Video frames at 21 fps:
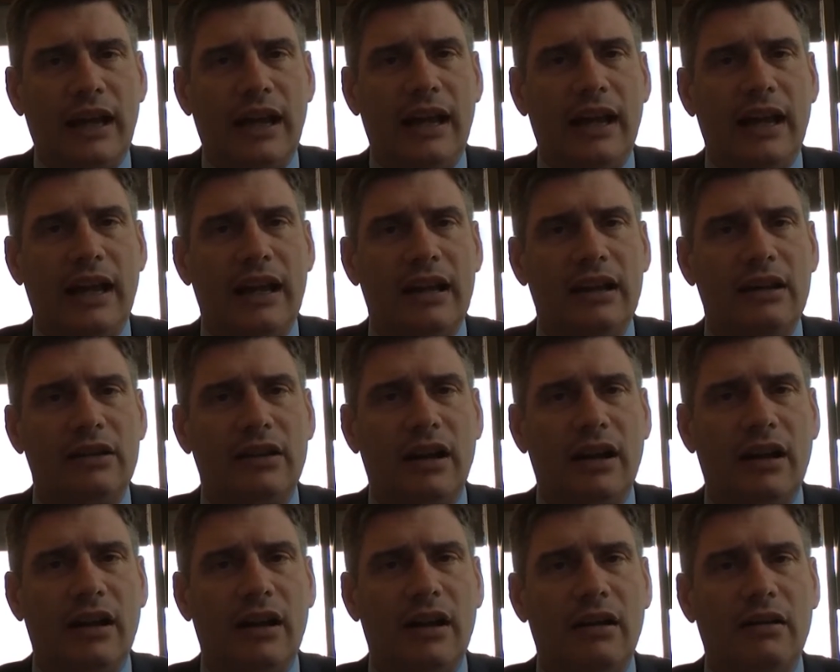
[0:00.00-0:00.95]
And,
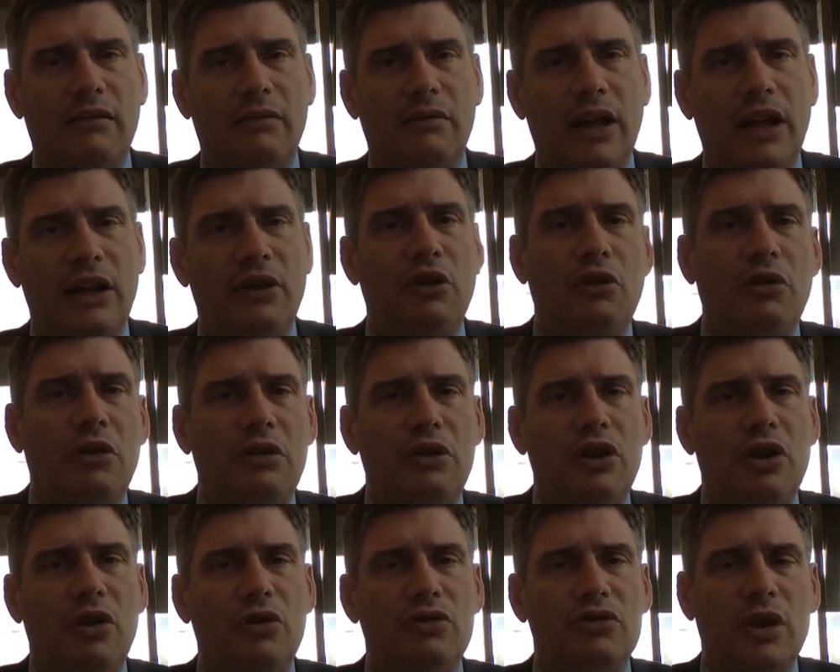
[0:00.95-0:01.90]
uh, and,
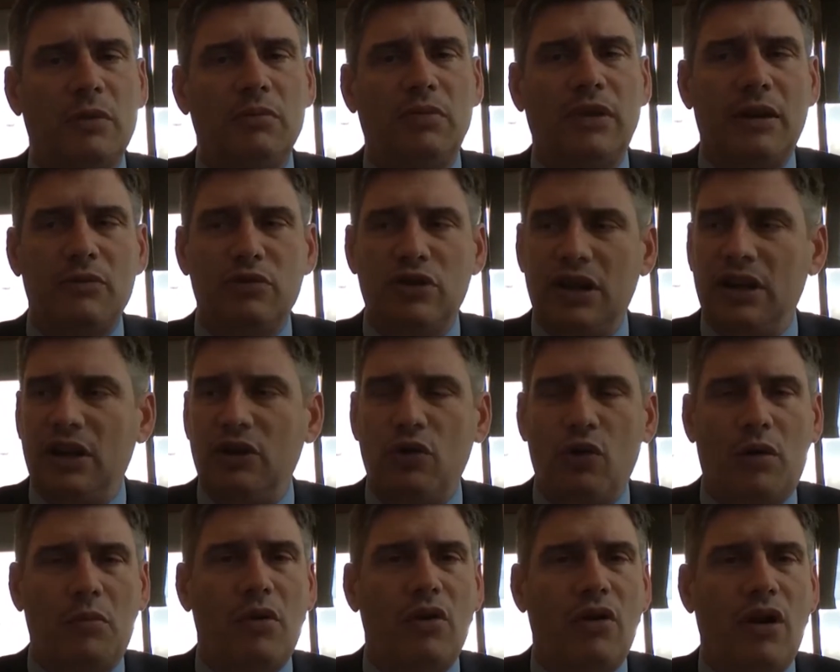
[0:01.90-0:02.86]
you know, sometimes in a
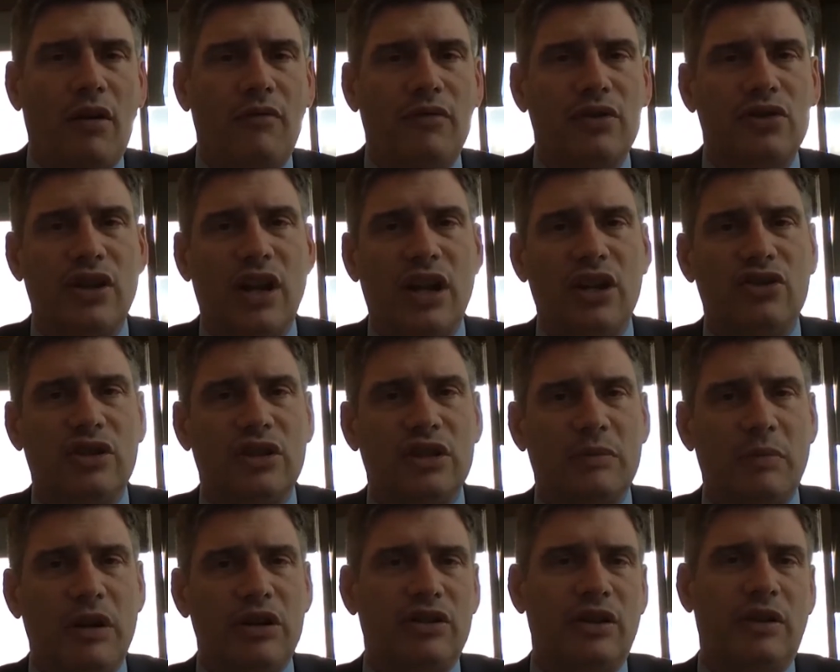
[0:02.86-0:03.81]
normal conversation,
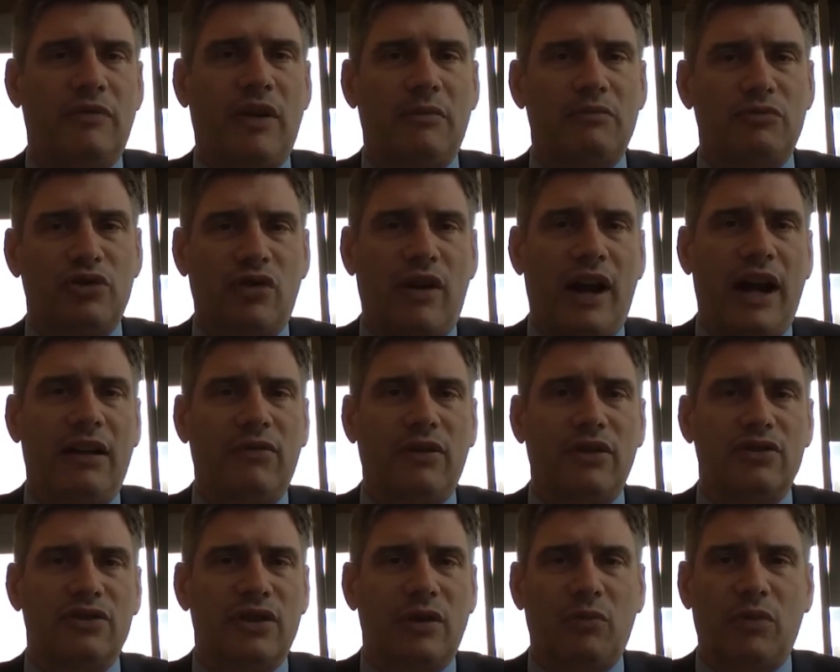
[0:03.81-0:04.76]
especially if I'm
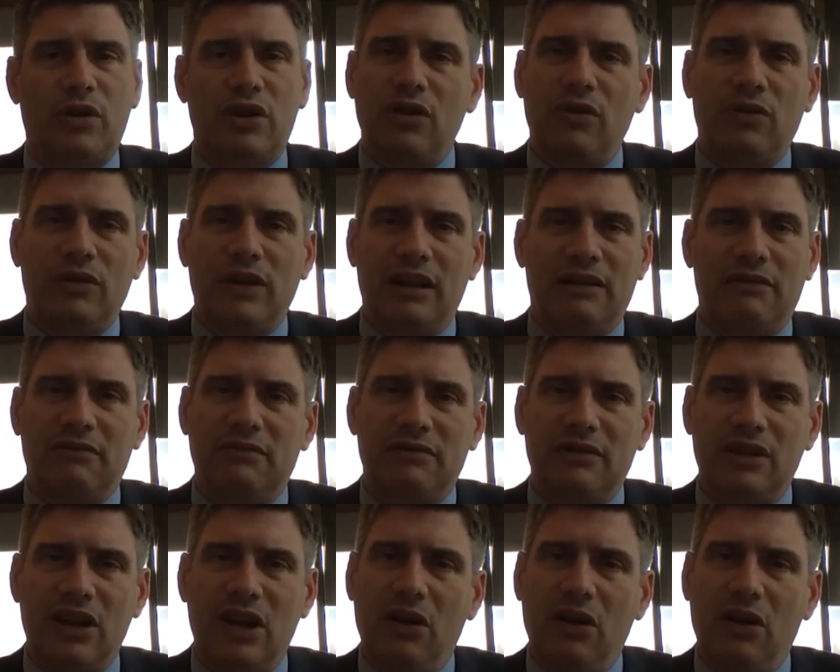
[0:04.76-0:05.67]
traveling somewhere, you don't get, you